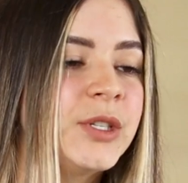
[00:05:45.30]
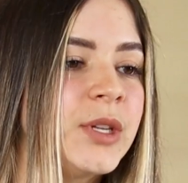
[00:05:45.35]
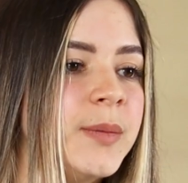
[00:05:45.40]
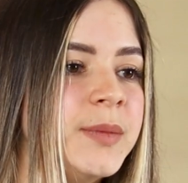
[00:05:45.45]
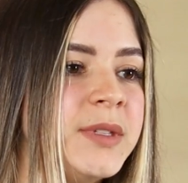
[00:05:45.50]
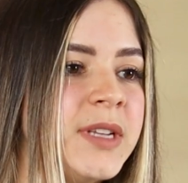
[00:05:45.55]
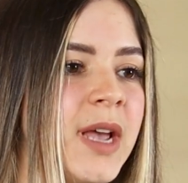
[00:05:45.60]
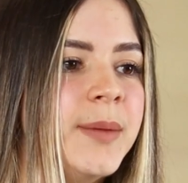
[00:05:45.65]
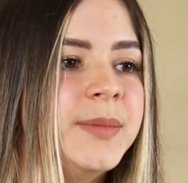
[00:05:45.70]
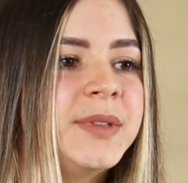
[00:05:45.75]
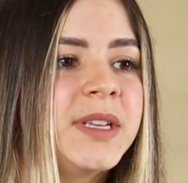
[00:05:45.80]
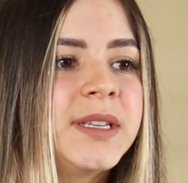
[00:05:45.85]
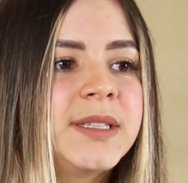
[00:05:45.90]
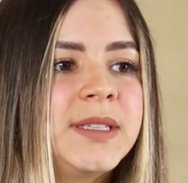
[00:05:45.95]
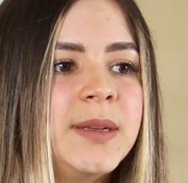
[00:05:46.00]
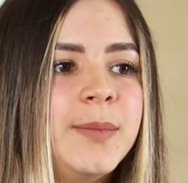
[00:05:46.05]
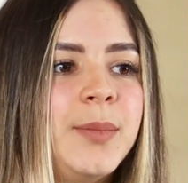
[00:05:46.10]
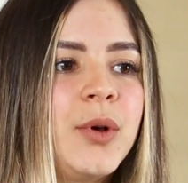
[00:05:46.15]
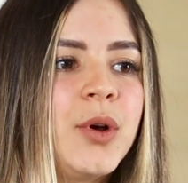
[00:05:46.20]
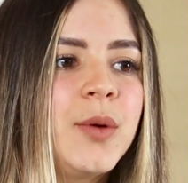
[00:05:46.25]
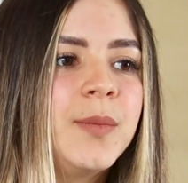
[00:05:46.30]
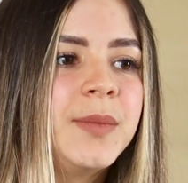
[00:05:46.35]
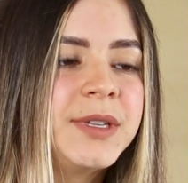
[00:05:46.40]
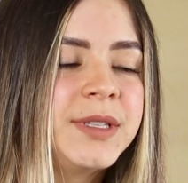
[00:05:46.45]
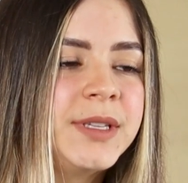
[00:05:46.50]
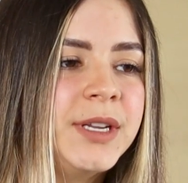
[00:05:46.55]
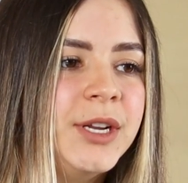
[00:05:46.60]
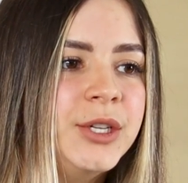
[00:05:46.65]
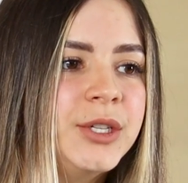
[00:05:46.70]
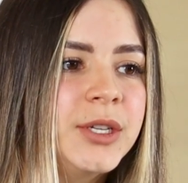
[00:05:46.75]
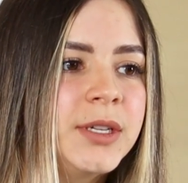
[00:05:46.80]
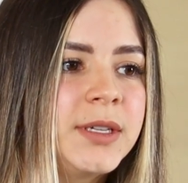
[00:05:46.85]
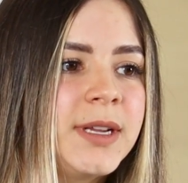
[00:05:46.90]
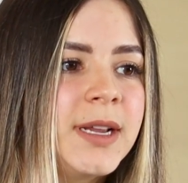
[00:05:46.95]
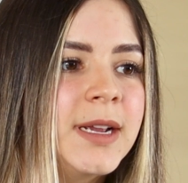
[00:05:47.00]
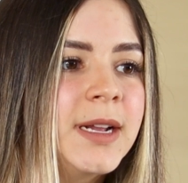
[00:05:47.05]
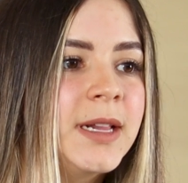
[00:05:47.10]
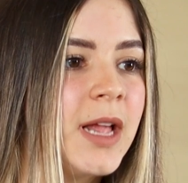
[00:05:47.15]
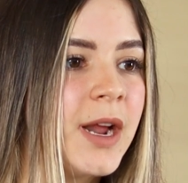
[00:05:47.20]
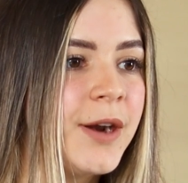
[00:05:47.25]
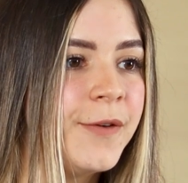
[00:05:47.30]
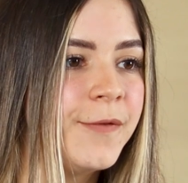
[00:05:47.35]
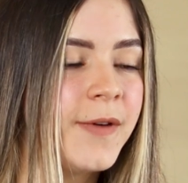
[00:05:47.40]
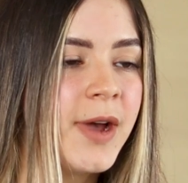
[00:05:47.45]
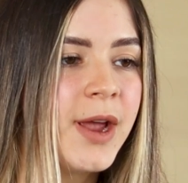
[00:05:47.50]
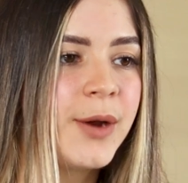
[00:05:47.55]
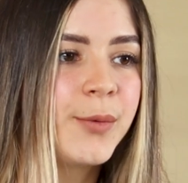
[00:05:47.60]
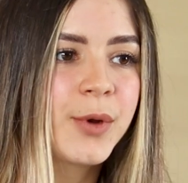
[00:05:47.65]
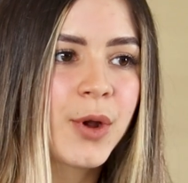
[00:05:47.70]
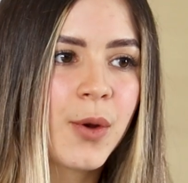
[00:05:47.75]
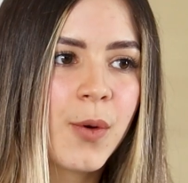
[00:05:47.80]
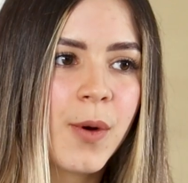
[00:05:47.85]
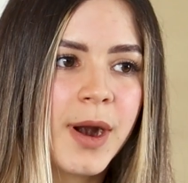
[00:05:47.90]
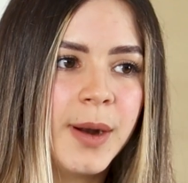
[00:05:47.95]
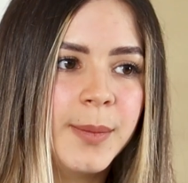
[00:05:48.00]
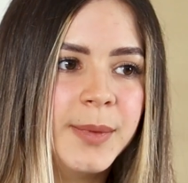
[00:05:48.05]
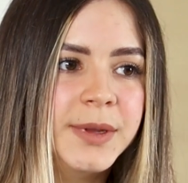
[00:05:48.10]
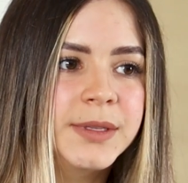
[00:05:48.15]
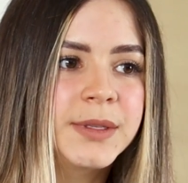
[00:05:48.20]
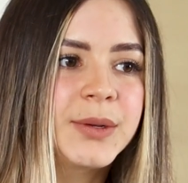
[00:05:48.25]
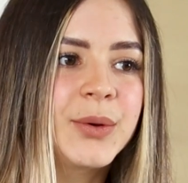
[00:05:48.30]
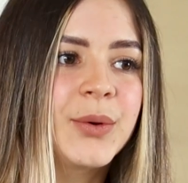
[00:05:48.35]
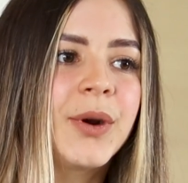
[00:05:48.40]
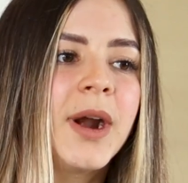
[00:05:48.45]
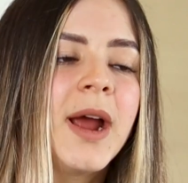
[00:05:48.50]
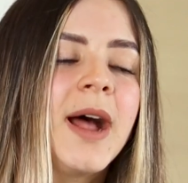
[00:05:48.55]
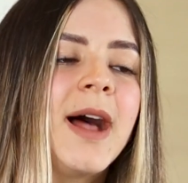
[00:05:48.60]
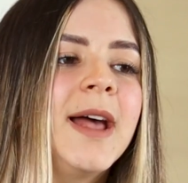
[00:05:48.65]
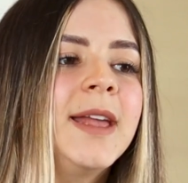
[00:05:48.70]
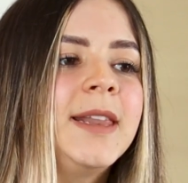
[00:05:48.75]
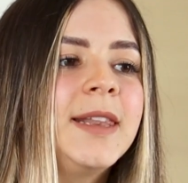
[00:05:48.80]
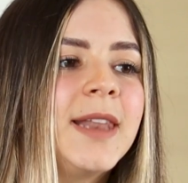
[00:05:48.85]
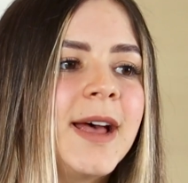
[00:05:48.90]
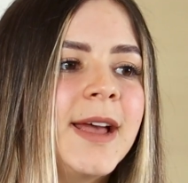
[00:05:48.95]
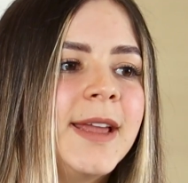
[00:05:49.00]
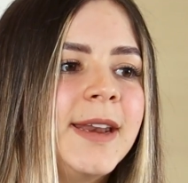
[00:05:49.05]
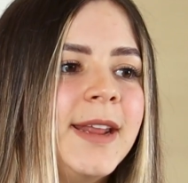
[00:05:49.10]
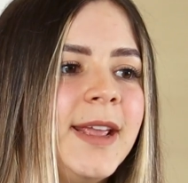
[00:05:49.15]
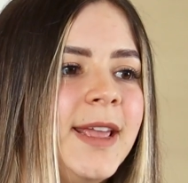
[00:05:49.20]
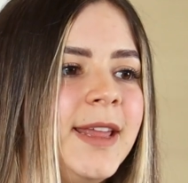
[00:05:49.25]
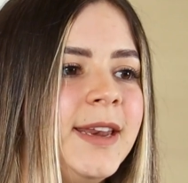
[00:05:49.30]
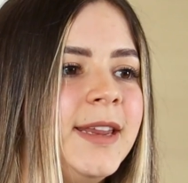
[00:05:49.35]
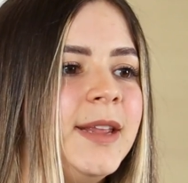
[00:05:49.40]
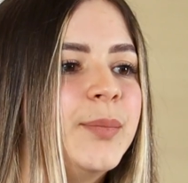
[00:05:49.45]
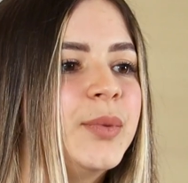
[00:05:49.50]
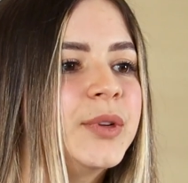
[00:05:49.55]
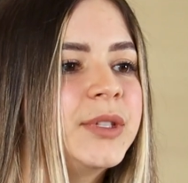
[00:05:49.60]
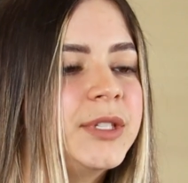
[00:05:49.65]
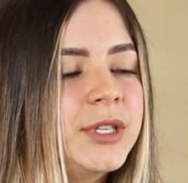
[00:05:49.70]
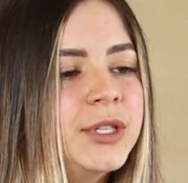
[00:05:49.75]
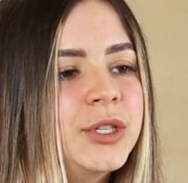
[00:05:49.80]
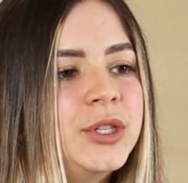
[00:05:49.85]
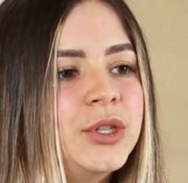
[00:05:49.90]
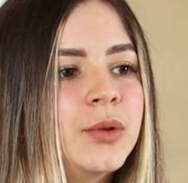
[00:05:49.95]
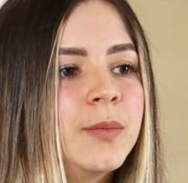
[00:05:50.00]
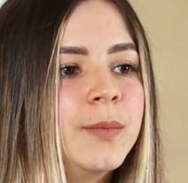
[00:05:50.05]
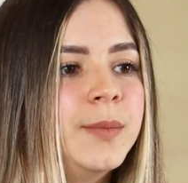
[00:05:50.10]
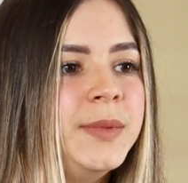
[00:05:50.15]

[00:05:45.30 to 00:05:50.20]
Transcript: Sometimes a simple conversation can clarify requirements or highlight any potential